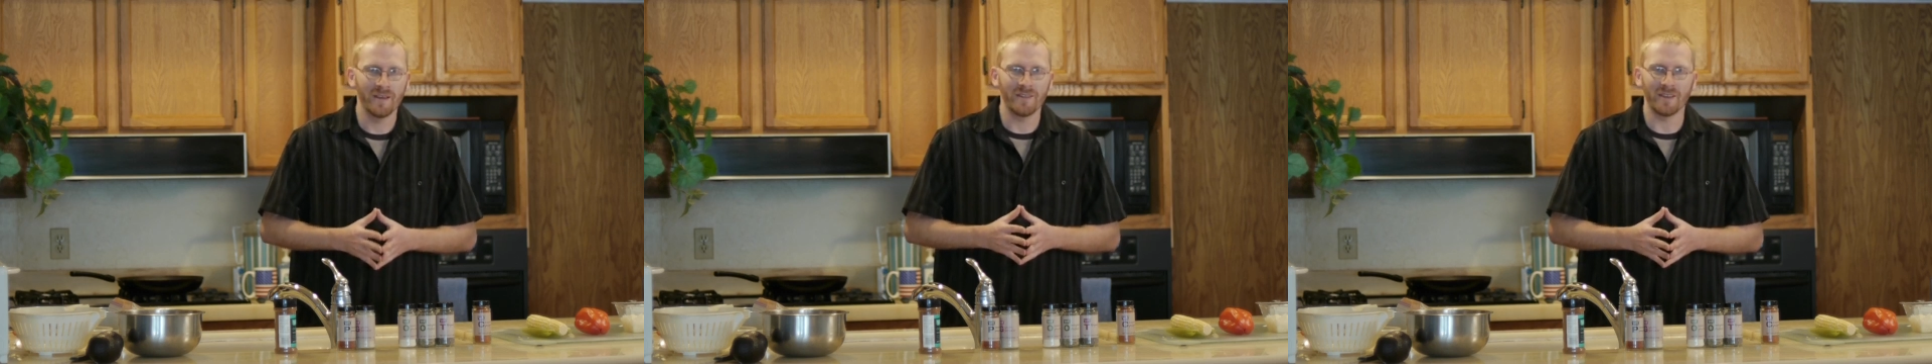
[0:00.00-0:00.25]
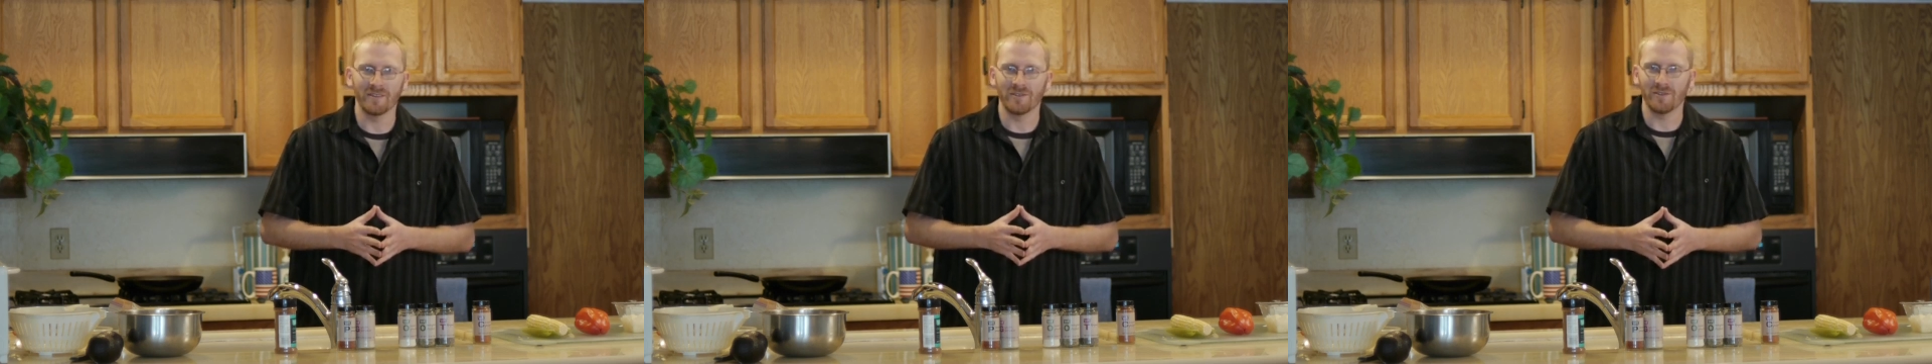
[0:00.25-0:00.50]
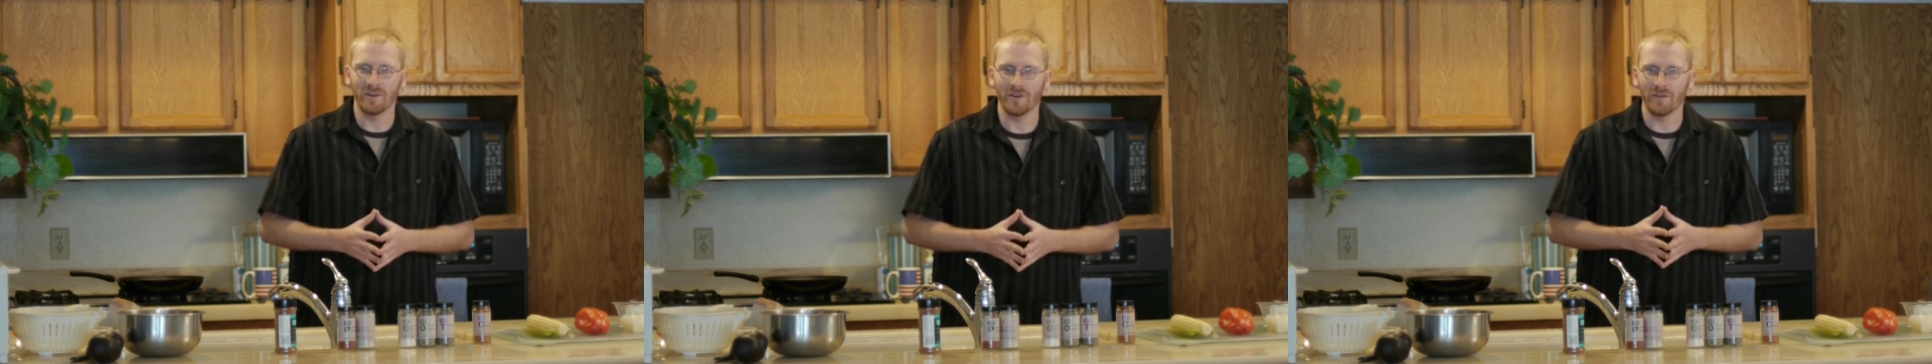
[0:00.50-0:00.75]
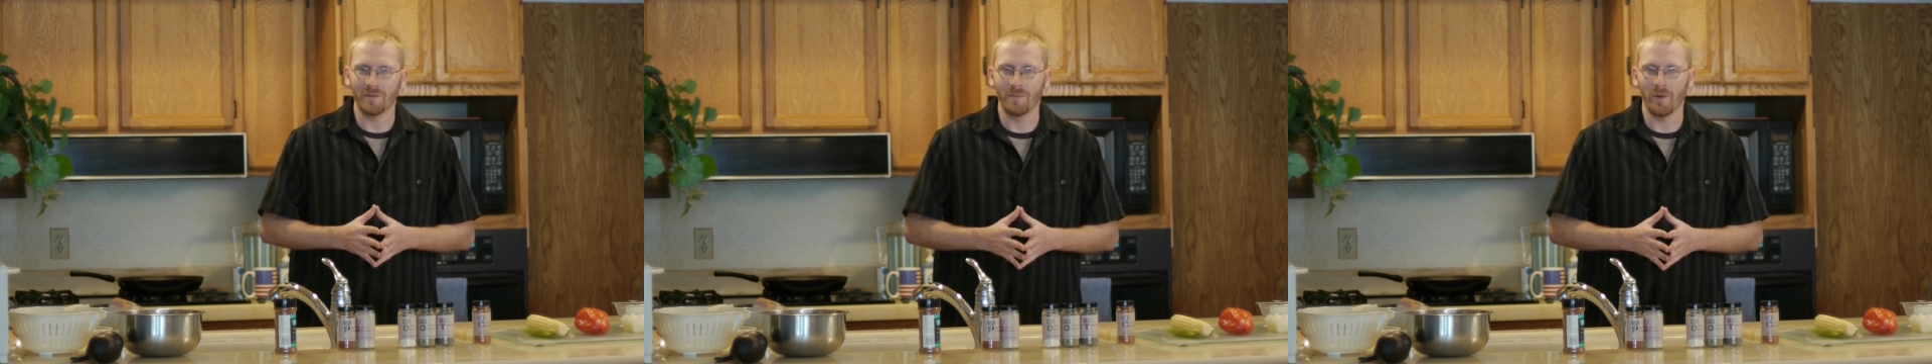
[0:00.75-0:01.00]
that can
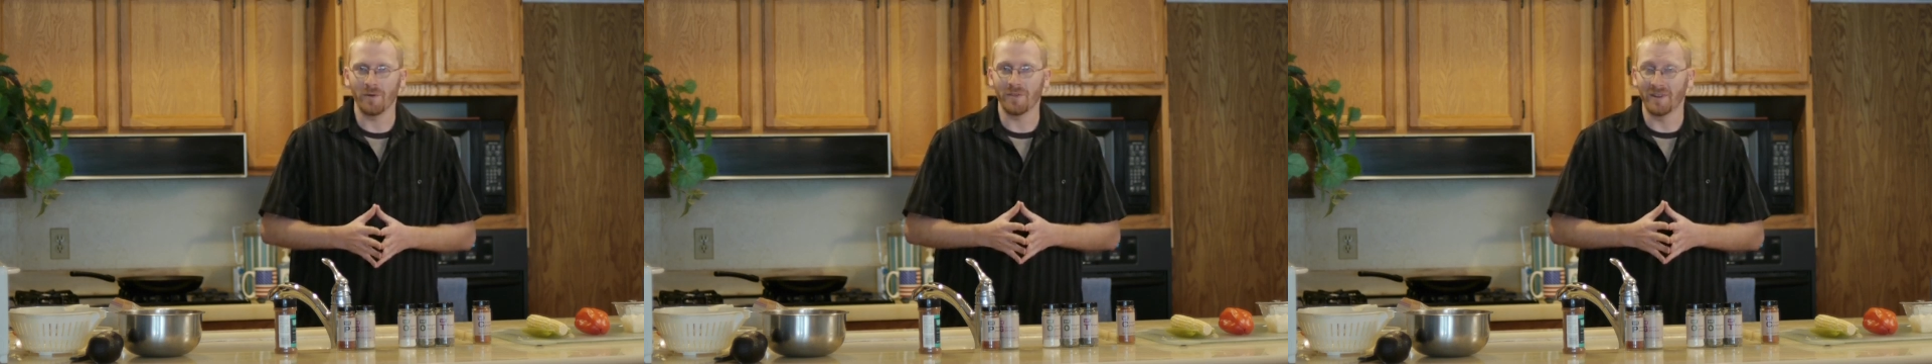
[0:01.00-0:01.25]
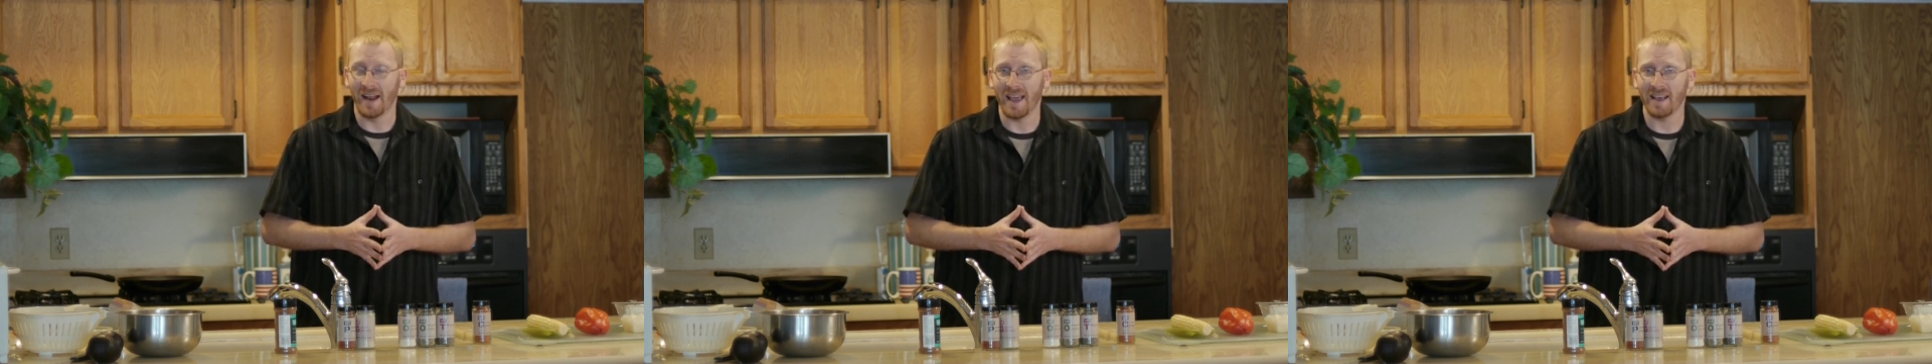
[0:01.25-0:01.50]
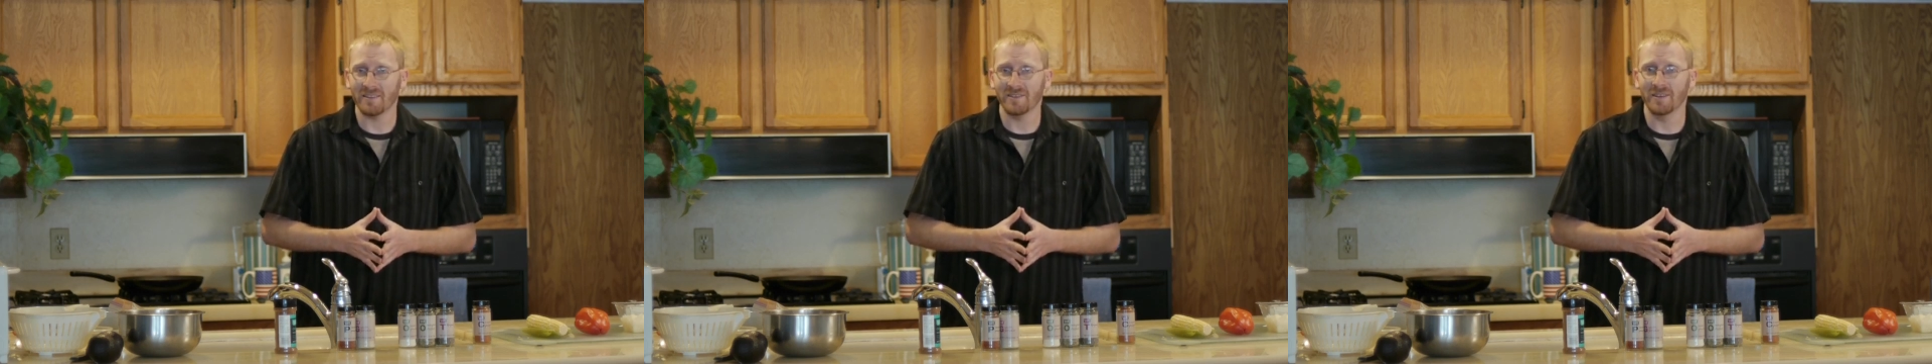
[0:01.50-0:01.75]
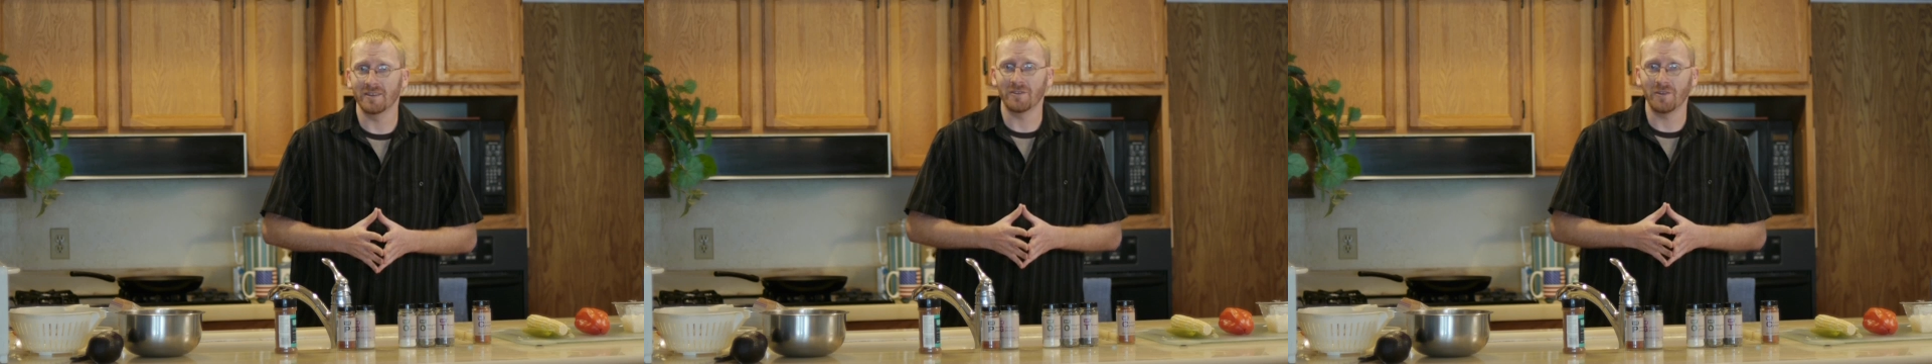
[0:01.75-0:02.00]
serve as both an
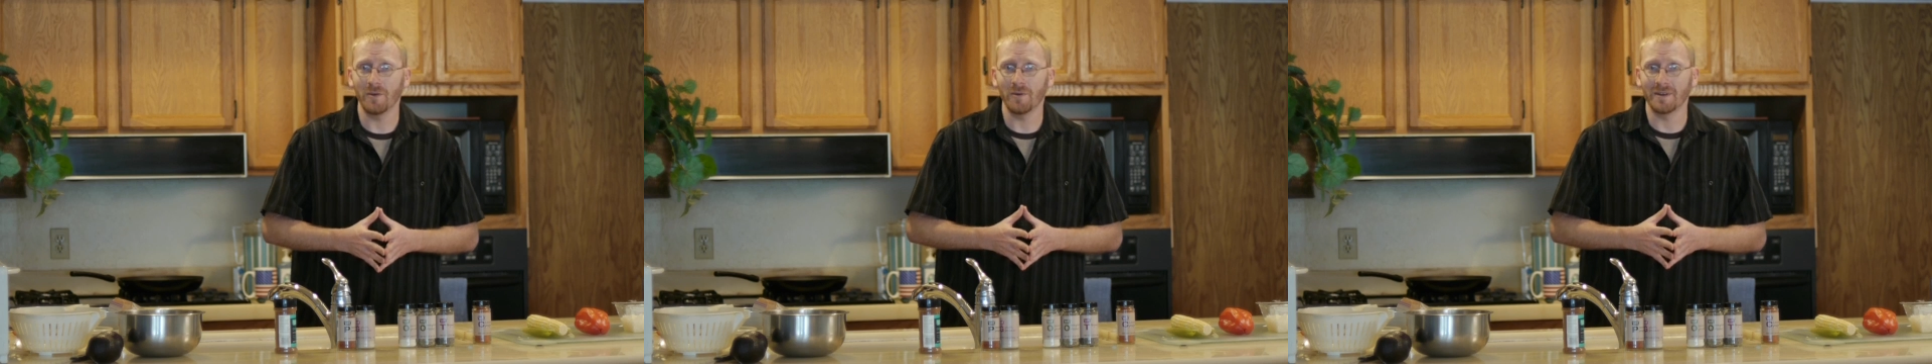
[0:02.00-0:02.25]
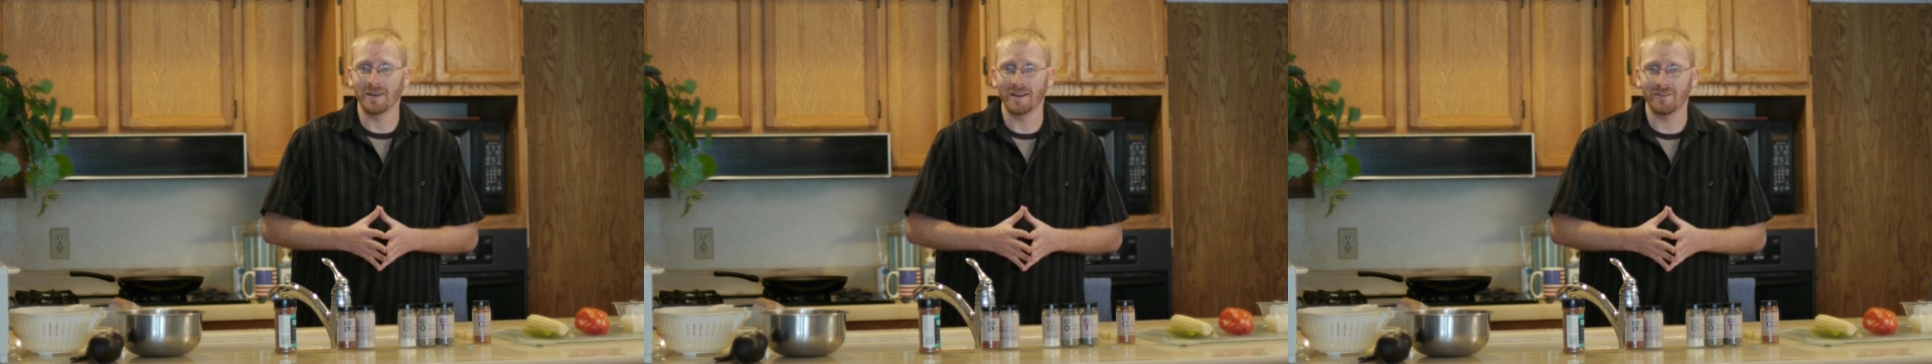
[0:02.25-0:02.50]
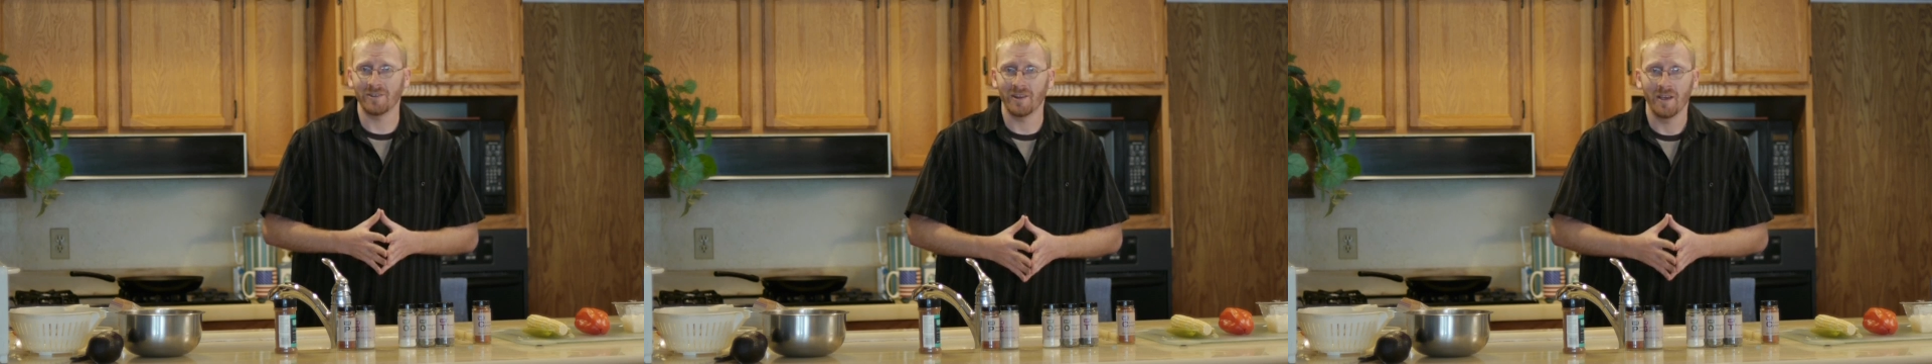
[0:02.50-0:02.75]
accent to a dish,